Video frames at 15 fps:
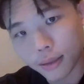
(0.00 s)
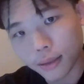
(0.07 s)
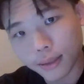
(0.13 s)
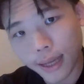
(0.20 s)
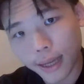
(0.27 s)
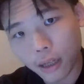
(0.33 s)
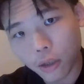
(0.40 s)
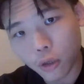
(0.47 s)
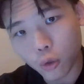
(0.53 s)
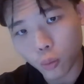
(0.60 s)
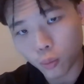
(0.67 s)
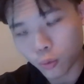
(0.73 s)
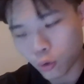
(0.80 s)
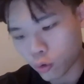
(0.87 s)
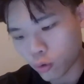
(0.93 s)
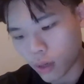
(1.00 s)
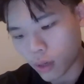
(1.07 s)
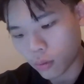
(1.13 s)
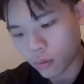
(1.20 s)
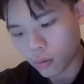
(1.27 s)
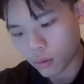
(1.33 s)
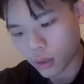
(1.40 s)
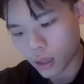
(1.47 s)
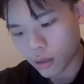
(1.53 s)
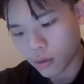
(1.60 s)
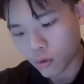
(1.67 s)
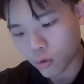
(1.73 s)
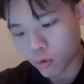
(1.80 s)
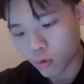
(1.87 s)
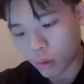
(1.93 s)
z cubed throughout, okay,
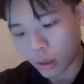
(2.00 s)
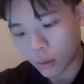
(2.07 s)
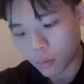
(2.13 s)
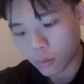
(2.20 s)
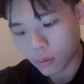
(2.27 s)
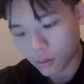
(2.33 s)
throughout,